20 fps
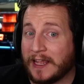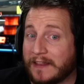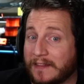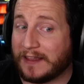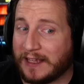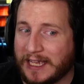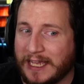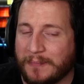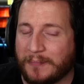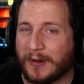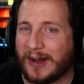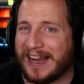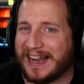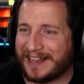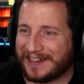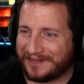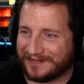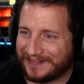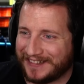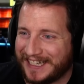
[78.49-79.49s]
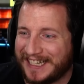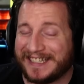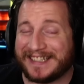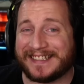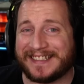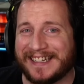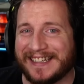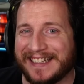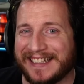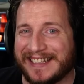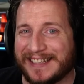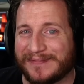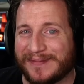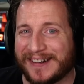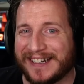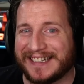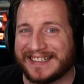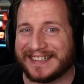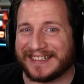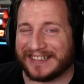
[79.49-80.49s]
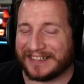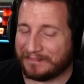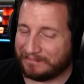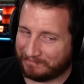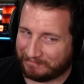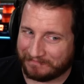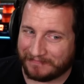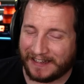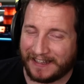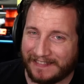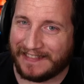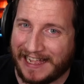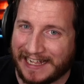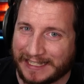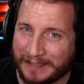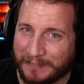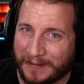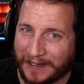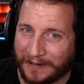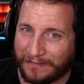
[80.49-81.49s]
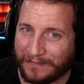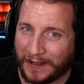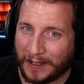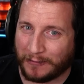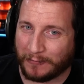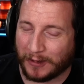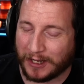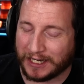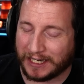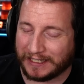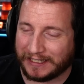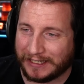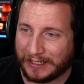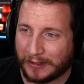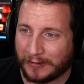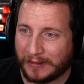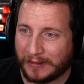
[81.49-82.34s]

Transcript: The heat break is still in the printer. That's been a fun one to deal